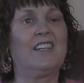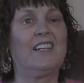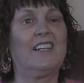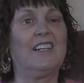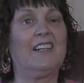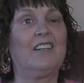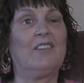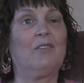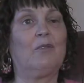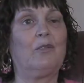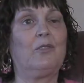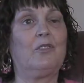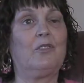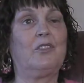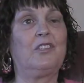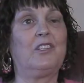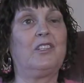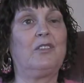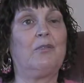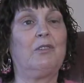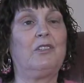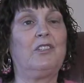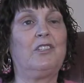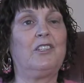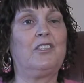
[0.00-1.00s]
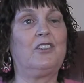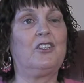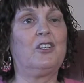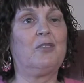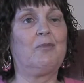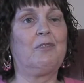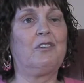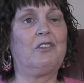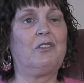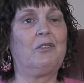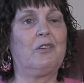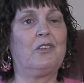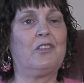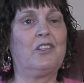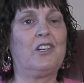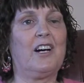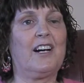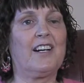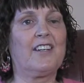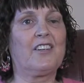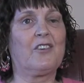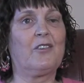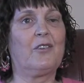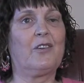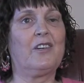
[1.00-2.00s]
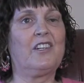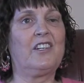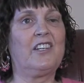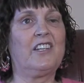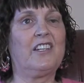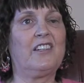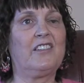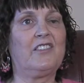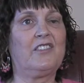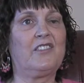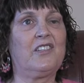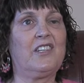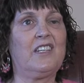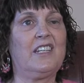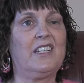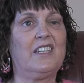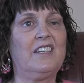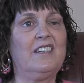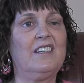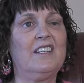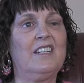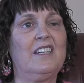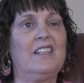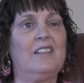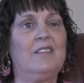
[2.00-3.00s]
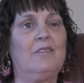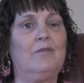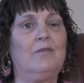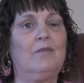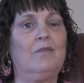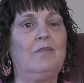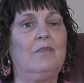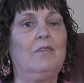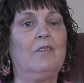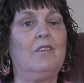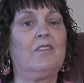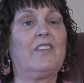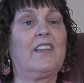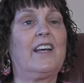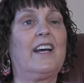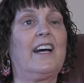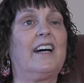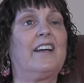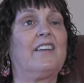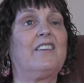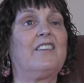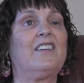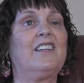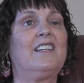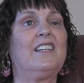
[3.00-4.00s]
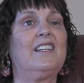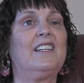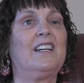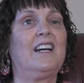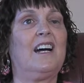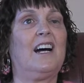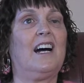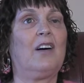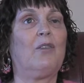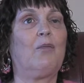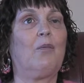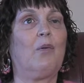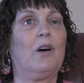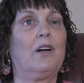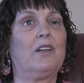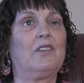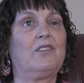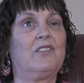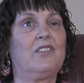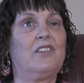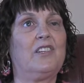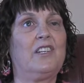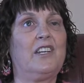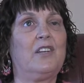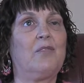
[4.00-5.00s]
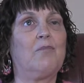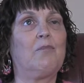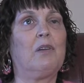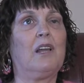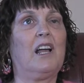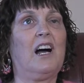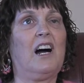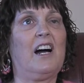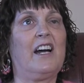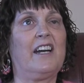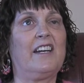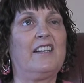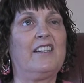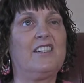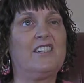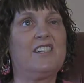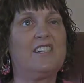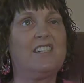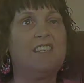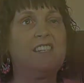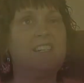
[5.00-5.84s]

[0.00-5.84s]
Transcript: uh, she, when she took me to a doctor in Tennessee, that I was indeed blind.